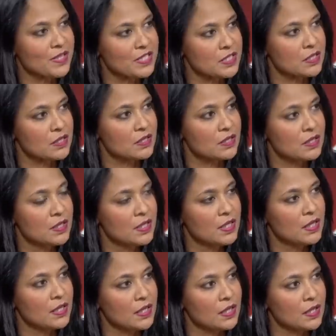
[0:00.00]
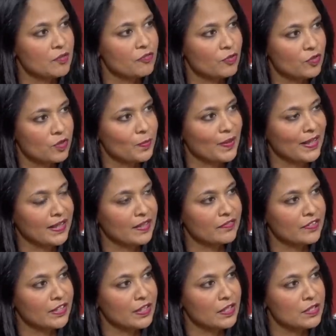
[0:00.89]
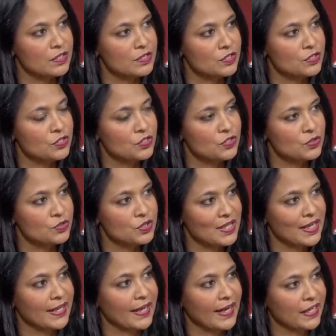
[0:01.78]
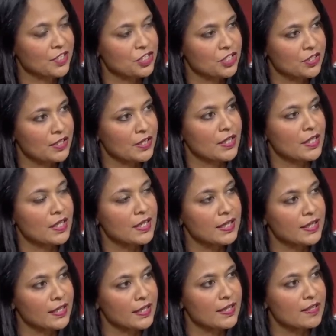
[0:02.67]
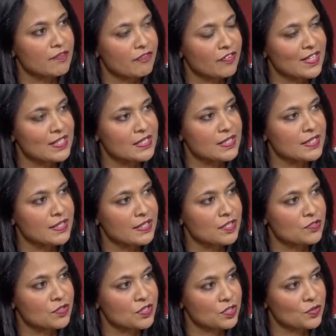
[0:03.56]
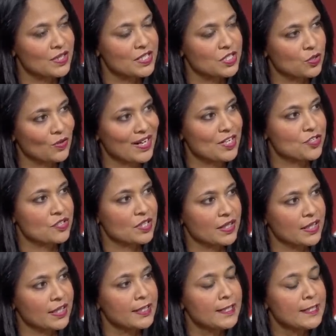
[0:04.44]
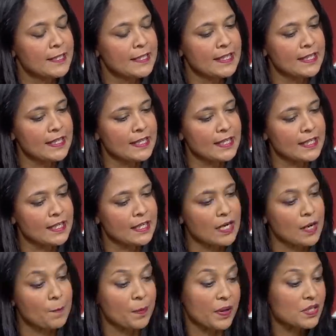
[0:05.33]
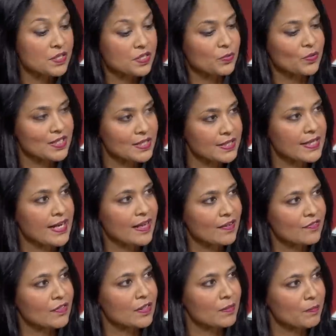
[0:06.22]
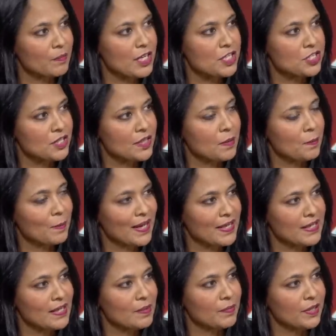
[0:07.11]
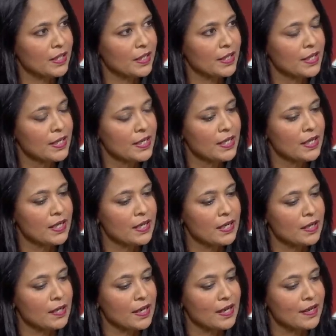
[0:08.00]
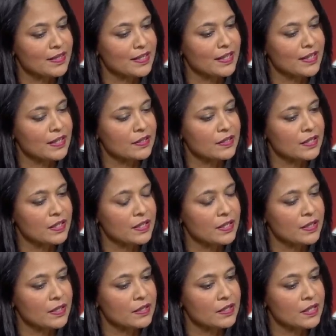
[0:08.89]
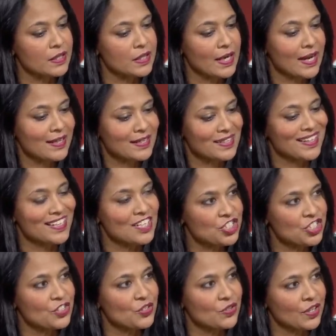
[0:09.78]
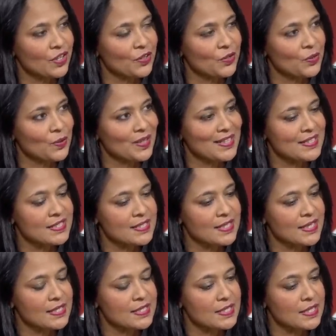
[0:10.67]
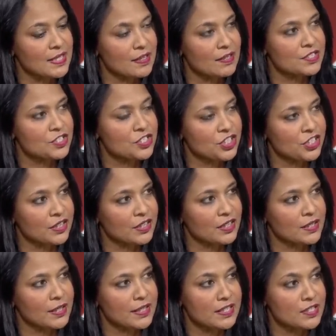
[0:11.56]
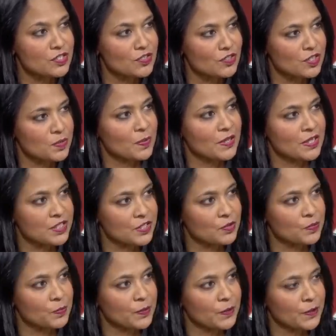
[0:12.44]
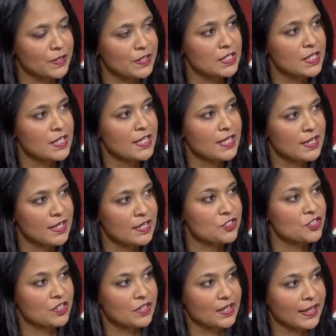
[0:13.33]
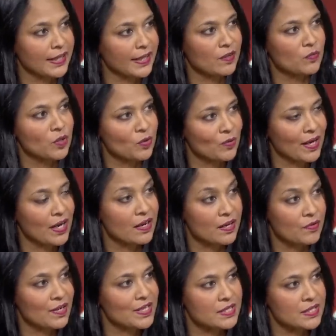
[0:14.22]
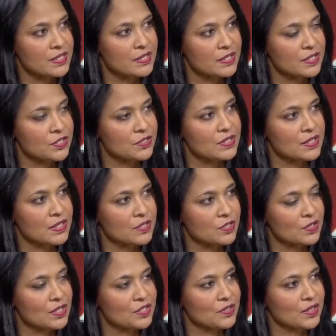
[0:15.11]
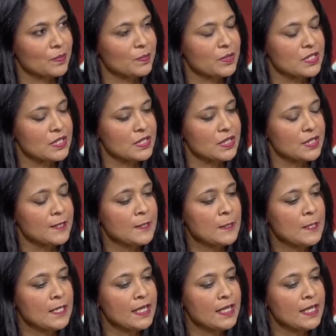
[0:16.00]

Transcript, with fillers: better for the Bank of England to take action earlier and phase in interest rates gradually. But we did have a major pandemic. I think the other issue, though, is that last year, and it's not a political point, last year, again, I raised these issues at the Treasury Committee.